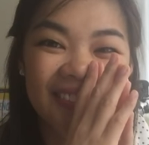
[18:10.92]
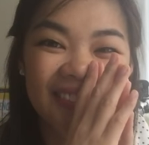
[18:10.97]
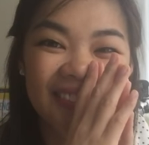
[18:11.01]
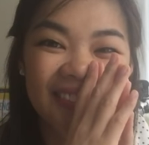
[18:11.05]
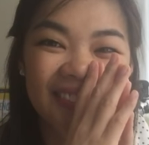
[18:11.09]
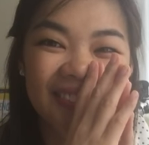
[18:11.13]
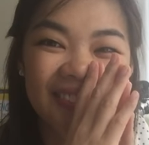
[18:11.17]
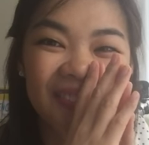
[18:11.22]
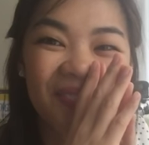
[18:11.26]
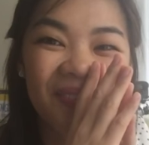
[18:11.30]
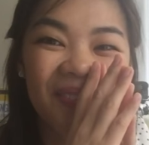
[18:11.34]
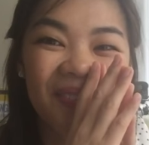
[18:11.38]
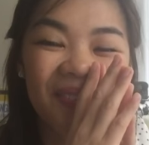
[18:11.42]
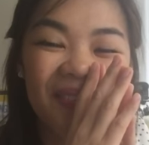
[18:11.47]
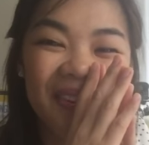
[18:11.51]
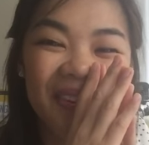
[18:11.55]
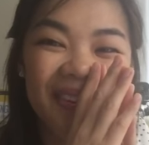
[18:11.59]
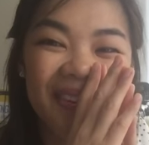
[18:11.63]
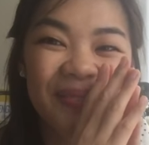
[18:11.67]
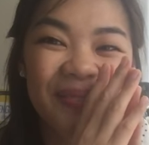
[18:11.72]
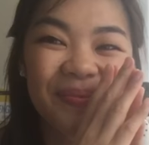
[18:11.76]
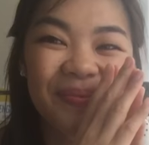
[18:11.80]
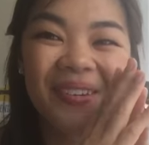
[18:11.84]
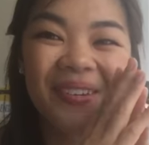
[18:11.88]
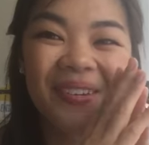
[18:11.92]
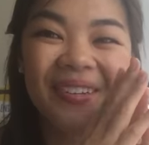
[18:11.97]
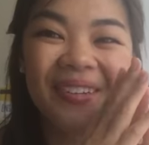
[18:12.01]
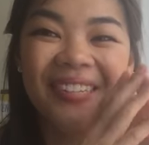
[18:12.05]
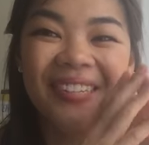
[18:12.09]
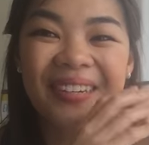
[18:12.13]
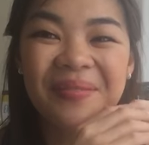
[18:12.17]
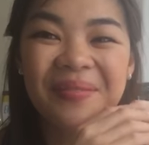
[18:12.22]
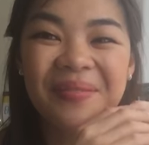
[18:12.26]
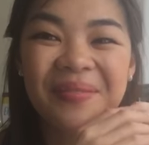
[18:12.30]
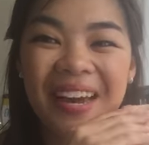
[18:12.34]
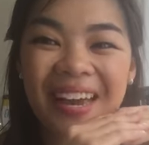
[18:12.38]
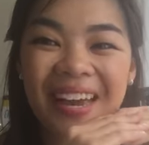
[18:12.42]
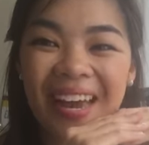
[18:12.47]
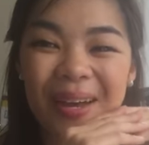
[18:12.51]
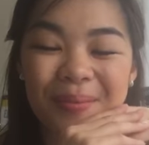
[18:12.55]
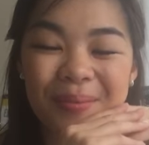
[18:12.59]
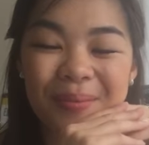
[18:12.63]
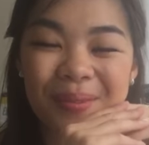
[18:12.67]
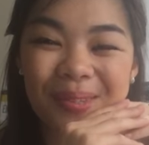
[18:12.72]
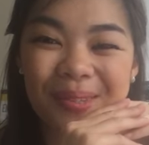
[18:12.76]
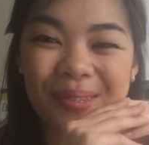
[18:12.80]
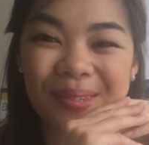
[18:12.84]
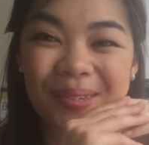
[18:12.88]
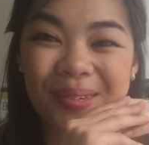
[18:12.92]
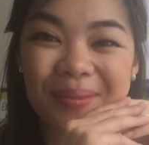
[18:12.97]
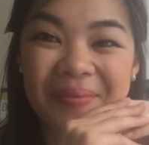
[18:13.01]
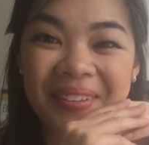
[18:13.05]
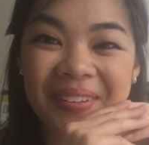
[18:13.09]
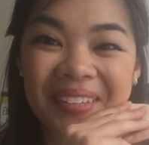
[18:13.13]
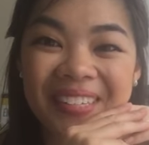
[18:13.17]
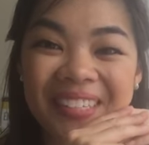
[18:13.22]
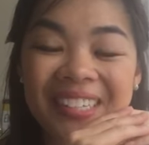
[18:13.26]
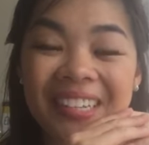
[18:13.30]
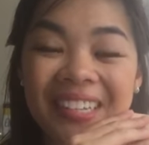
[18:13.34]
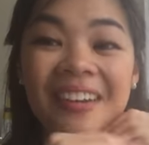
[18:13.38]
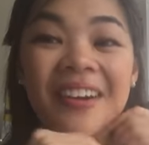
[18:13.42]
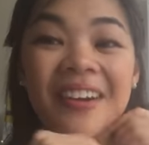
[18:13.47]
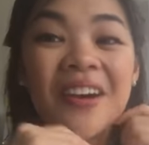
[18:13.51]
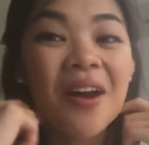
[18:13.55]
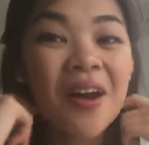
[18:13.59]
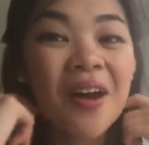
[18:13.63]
No worries, Molly. My absolute pleasure.